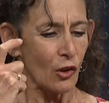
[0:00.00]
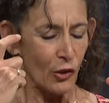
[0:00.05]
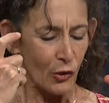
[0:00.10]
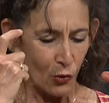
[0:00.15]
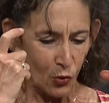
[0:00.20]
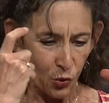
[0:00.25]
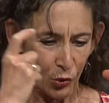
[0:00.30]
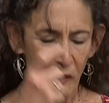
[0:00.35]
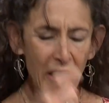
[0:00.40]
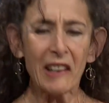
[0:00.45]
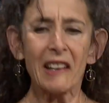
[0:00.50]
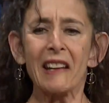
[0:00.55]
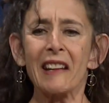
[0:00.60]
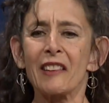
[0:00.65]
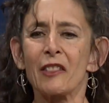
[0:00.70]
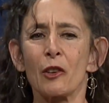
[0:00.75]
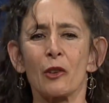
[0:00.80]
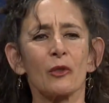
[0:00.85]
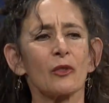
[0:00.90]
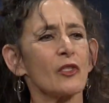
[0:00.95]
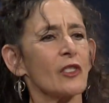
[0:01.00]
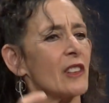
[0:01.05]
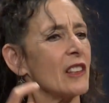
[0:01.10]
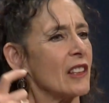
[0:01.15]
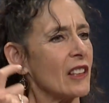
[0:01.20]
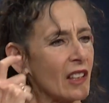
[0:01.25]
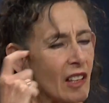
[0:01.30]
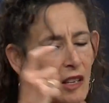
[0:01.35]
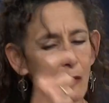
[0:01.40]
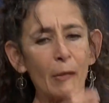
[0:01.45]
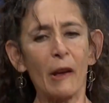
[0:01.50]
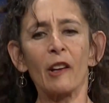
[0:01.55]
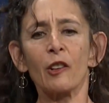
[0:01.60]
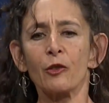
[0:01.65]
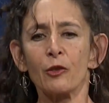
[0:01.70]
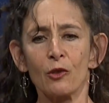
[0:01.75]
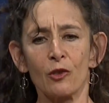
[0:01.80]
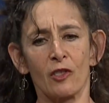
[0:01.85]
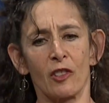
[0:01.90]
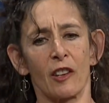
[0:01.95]
reading those email
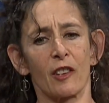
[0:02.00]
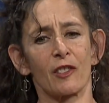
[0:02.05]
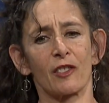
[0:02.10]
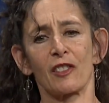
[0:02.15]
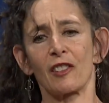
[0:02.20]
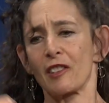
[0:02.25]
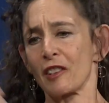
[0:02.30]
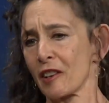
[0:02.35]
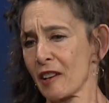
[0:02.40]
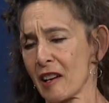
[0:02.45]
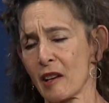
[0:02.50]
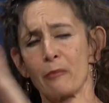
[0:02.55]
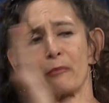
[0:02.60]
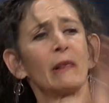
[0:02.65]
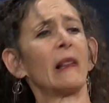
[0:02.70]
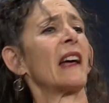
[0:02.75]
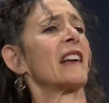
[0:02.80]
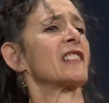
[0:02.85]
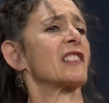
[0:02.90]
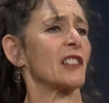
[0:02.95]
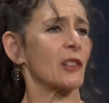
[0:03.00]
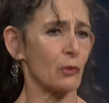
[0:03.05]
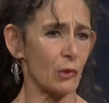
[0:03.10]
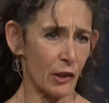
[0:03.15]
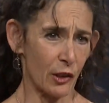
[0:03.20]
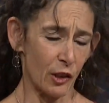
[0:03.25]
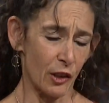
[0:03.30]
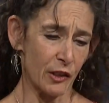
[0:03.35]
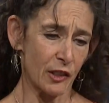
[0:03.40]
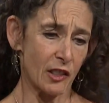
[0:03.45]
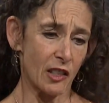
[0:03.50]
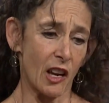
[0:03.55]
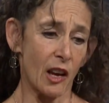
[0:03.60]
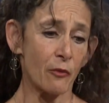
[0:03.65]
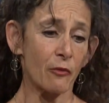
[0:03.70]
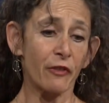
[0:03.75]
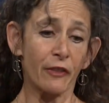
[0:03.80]
newsletters that they're getting blasted with all the time,